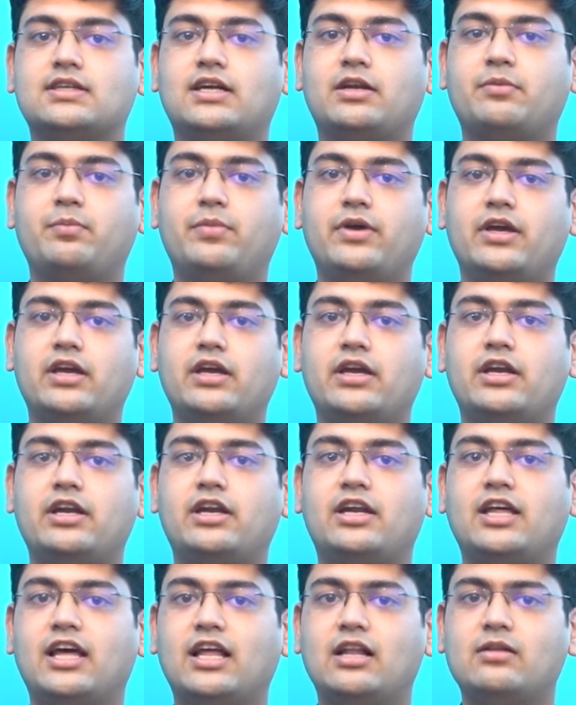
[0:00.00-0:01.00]
at bay.
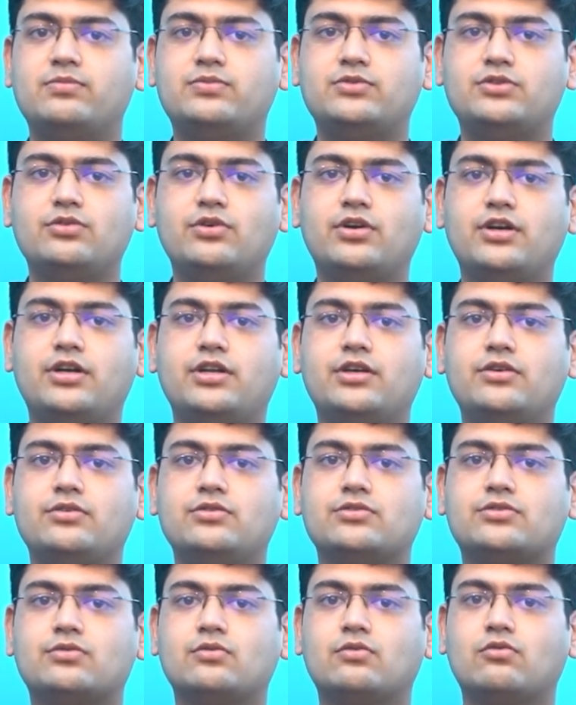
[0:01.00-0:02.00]
It helps you
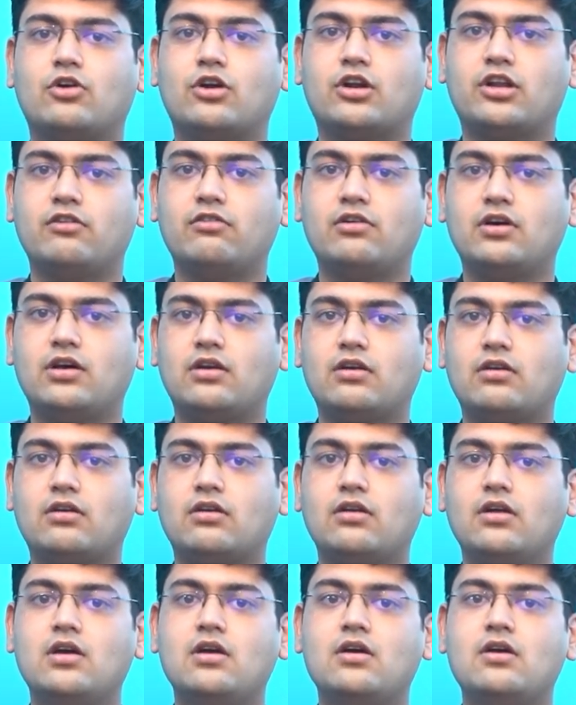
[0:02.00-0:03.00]
reduce whatever
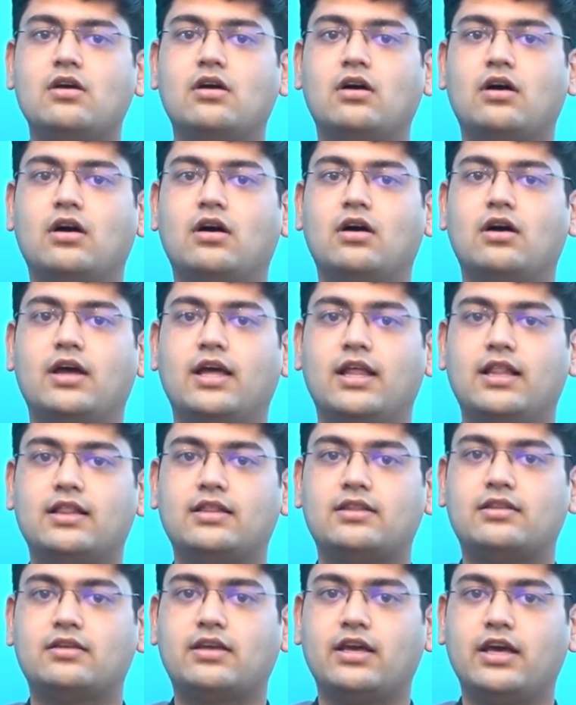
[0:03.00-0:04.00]

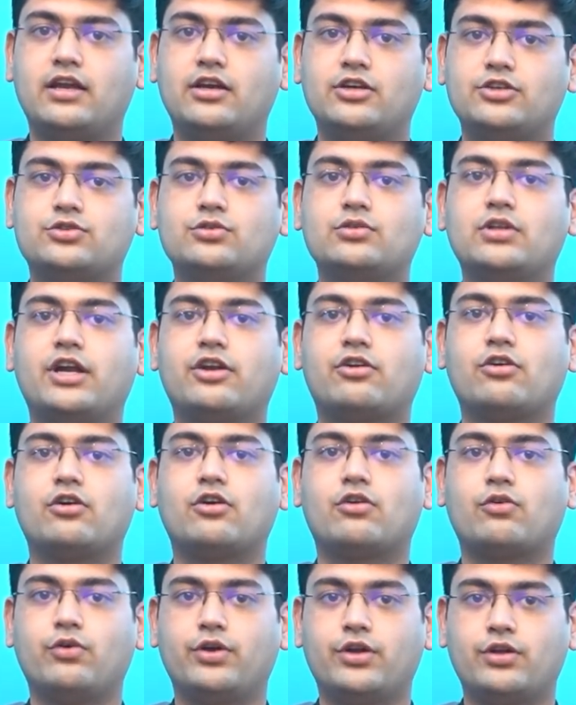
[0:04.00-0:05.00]
healthcare issue that you
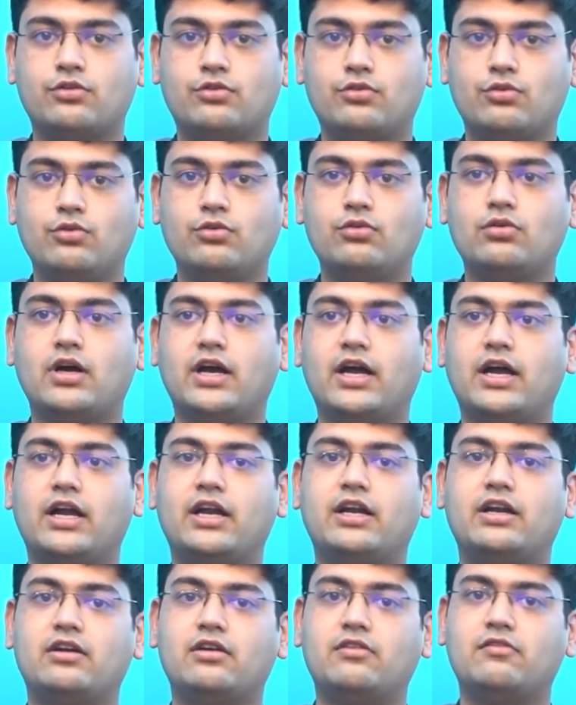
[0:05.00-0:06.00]
are going through,
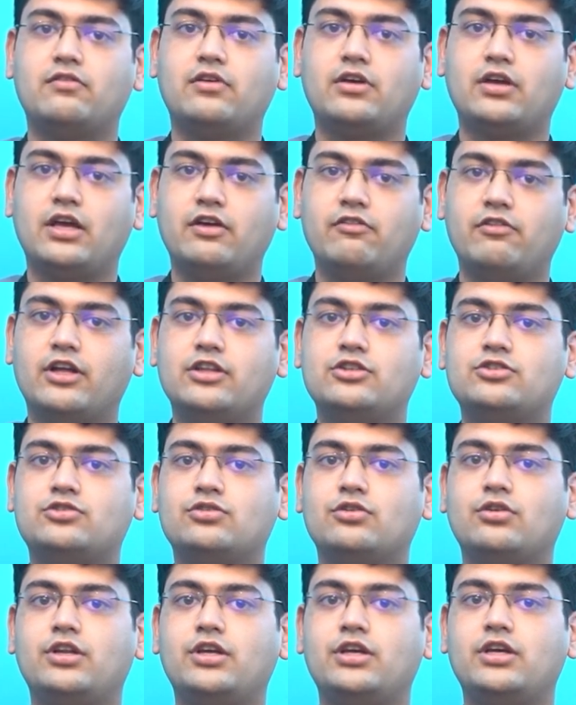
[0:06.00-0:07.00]
and
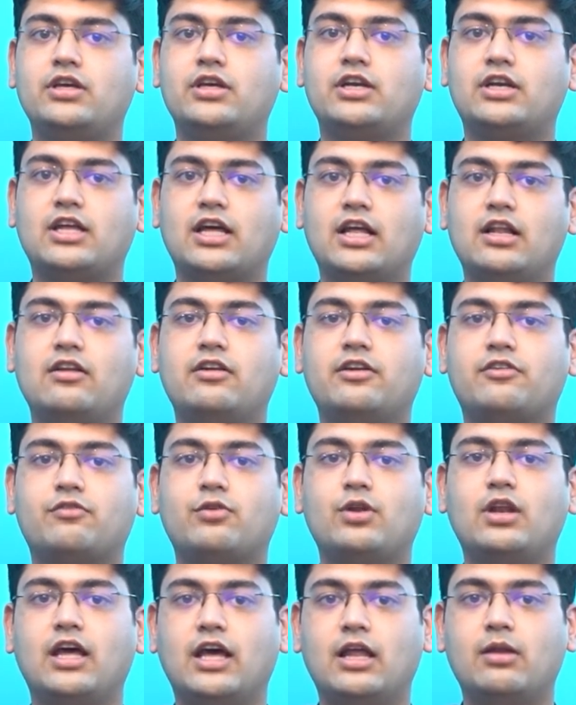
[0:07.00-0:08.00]
eventually it
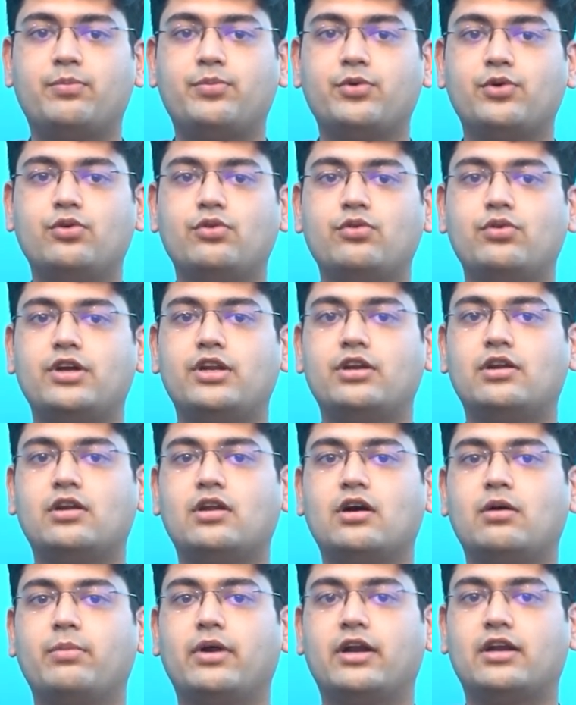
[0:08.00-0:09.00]
will help you in
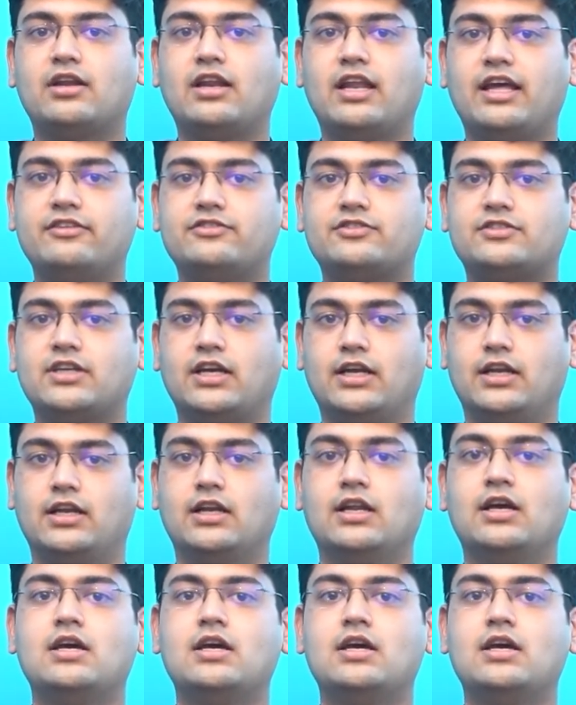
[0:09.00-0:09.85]
a better lifestyle.